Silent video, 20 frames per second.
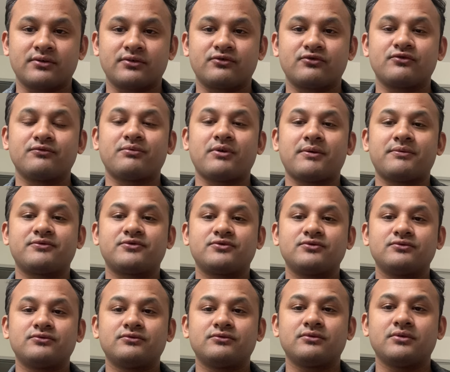group of
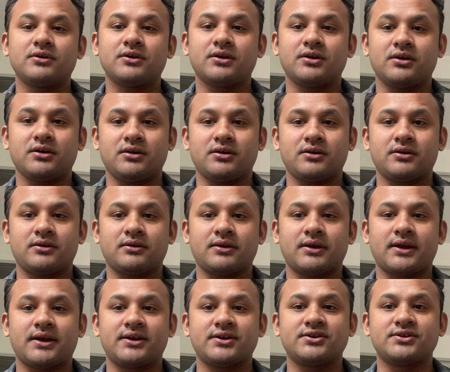two
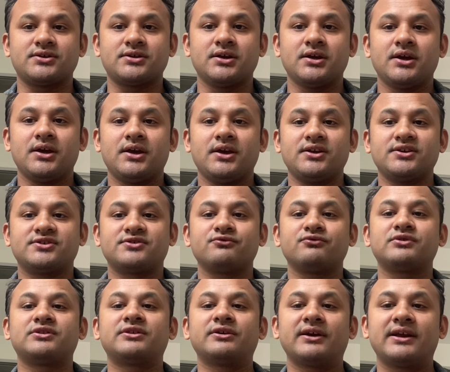and is
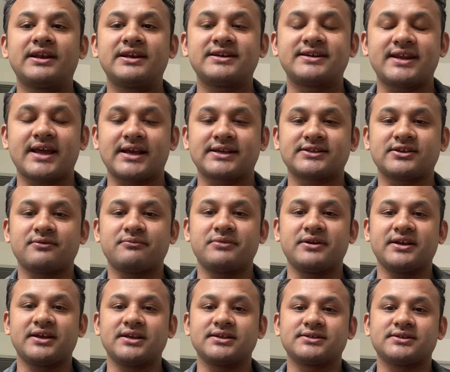withheld tax
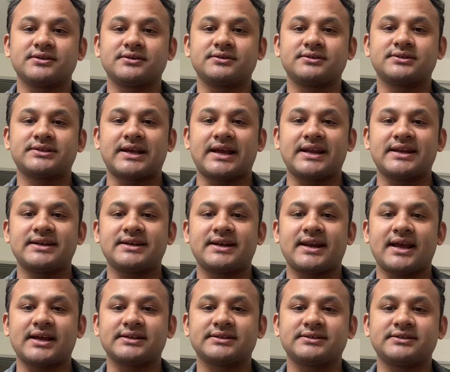obligations and
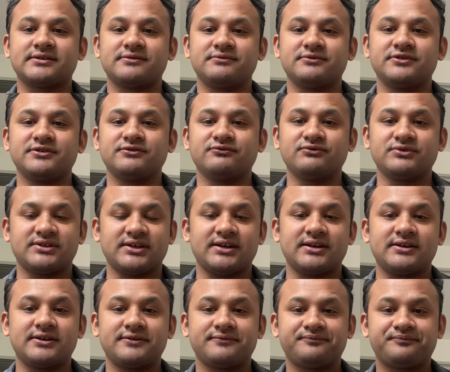tax revenue
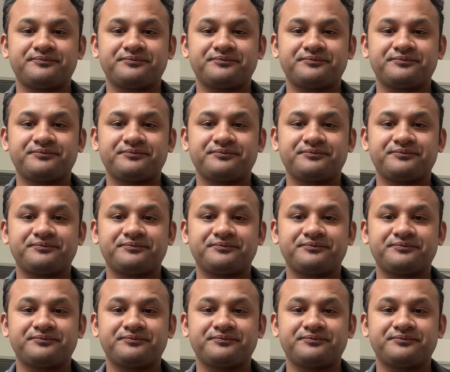withheld.